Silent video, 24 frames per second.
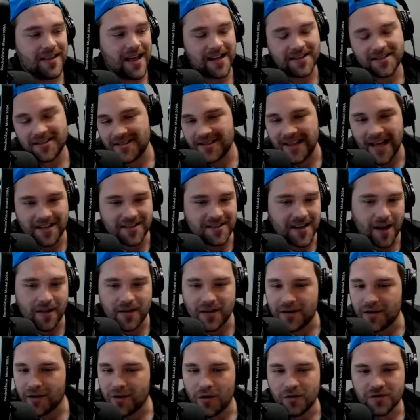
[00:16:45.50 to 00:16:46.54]
Alan Walsh
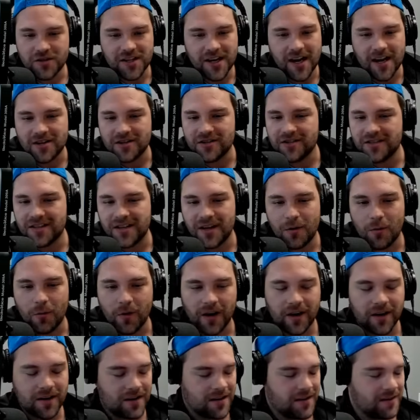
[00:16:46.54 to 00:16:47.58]
would say that. You're
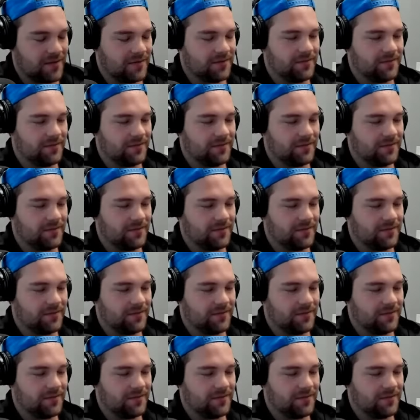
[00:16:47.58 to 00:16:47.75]
right.